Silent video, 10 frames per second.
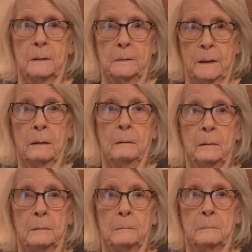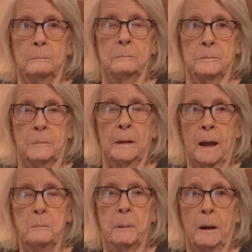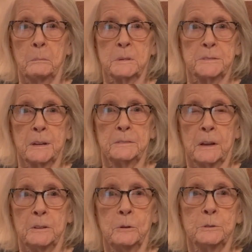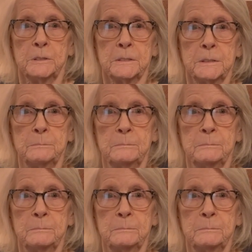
Yeah, they had power, but still they used it.